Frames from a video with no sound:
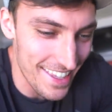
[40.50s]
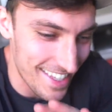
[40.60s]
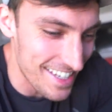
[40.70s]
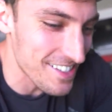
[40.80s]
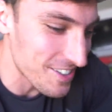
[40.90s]

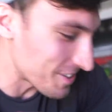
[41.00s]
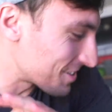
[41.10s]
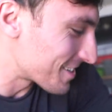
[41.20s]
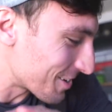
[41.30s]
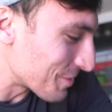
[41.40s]
these look
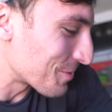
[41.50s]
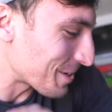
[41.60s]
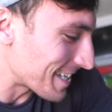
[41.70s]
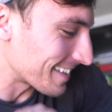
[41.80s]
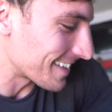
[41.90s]
so
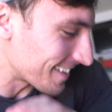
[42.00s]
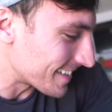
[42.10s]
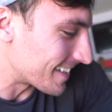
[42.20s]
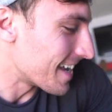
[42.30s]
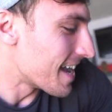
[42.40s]
freaking
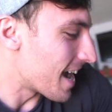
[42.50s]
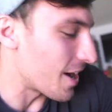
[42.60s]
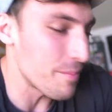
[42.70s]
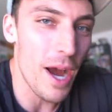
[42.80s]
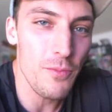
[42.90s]
good.
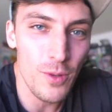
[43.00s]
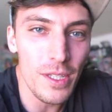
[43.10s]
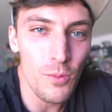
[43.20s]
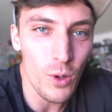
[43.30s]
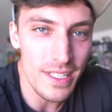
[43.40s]
I
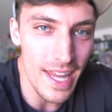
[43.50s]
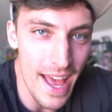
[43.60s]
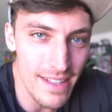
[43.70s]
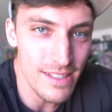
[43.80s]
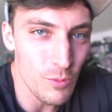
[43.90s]
really wanted to
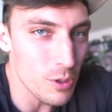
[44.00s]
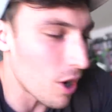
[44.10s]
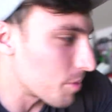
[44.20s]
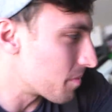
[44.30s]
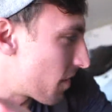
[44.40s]
add some more
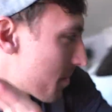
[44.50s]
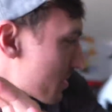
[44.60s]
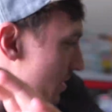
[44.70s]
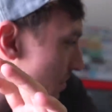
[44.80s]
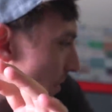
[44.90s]
carbon fiber
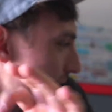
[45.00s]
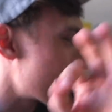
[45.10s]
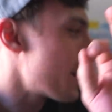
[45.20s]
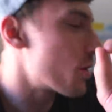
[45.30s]
to the bike.